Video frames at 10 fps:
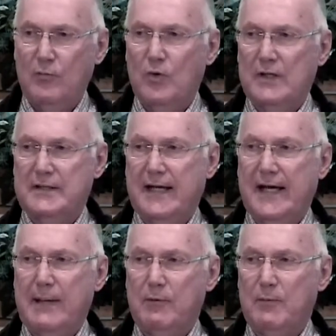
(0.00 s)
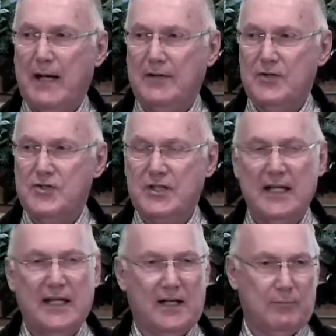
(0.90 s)
at one time about just
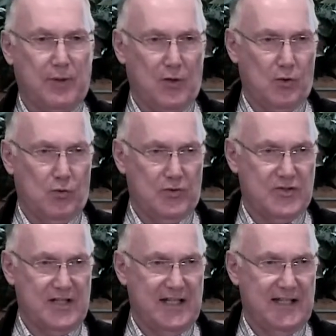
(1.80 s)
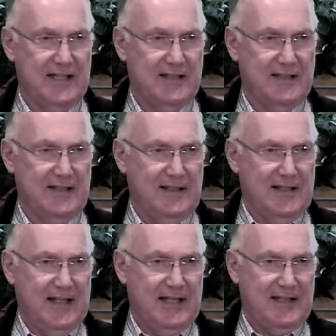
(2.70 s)
taking a poll to see,
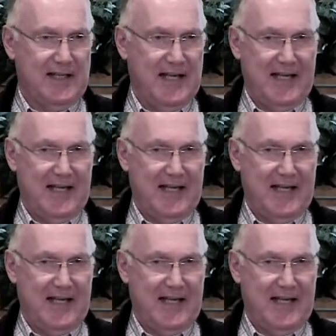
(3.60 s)
uh,